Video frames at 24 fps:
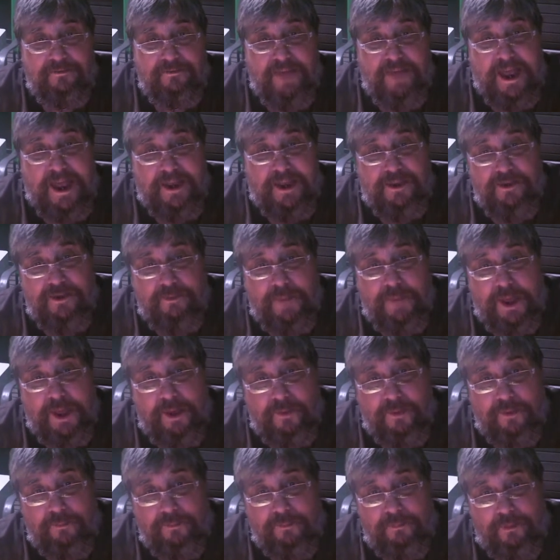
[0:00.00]
vacuum
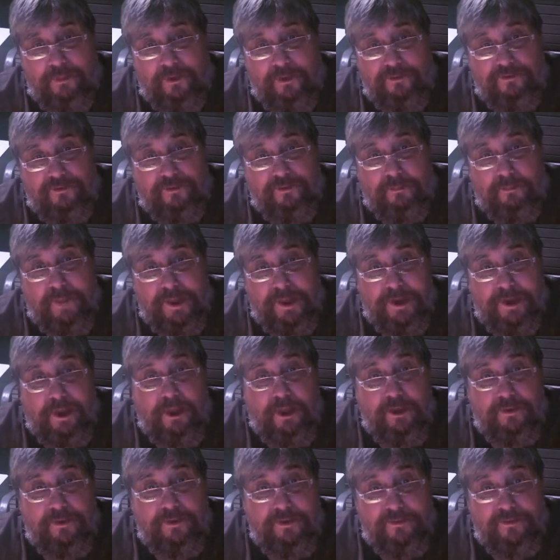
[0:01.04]
out parts of my
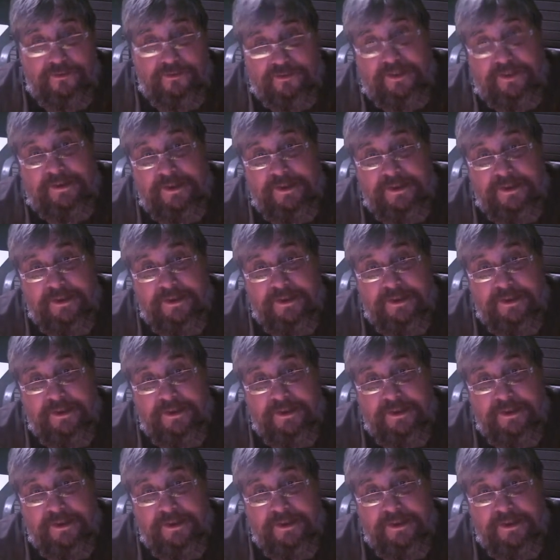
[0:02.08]
lungs